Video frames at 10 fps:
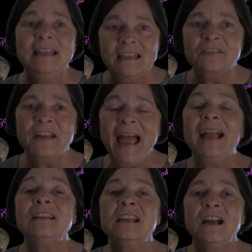that if
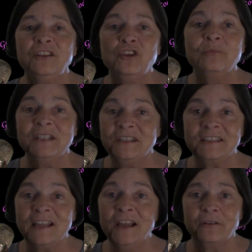acting on human
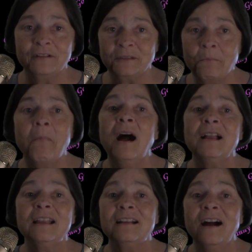desire is
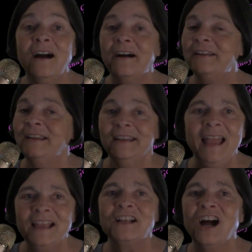mocking God,
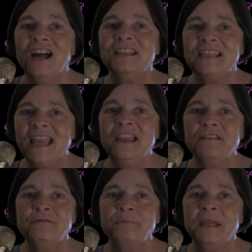and God
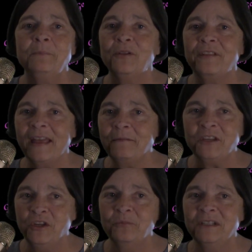gave people that
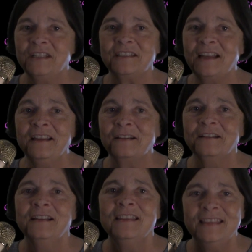human
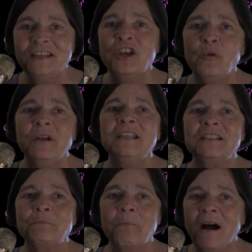desire, then no one
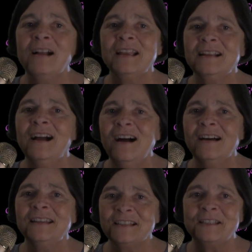is mocking
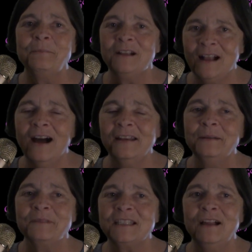God except God
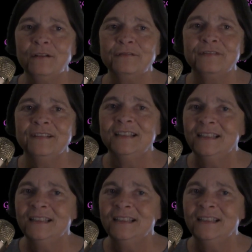himself.